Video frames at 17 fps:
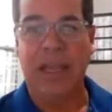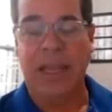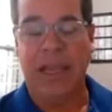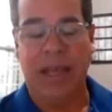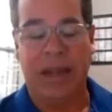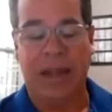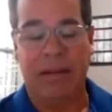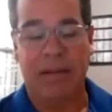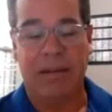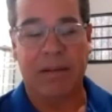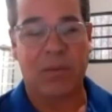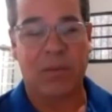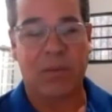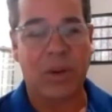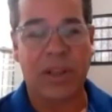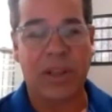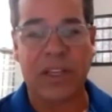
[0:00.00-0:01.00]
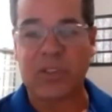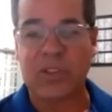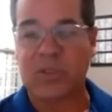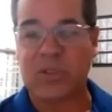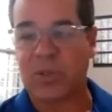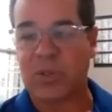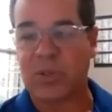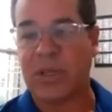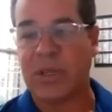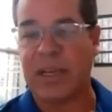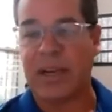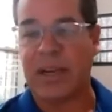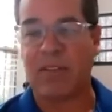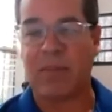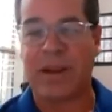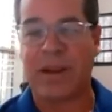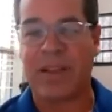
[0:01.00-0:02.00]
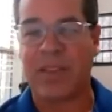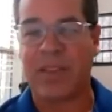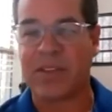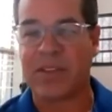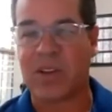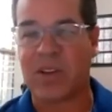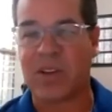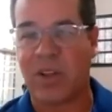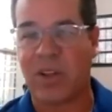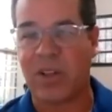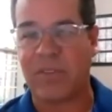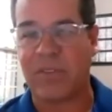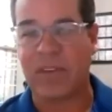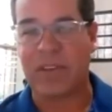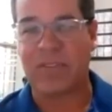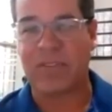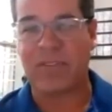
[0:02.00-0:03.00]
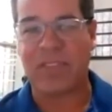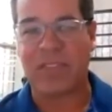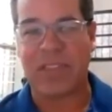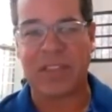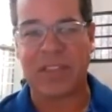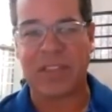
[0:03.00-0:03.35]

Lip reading: And really and truly, everybody on this call, if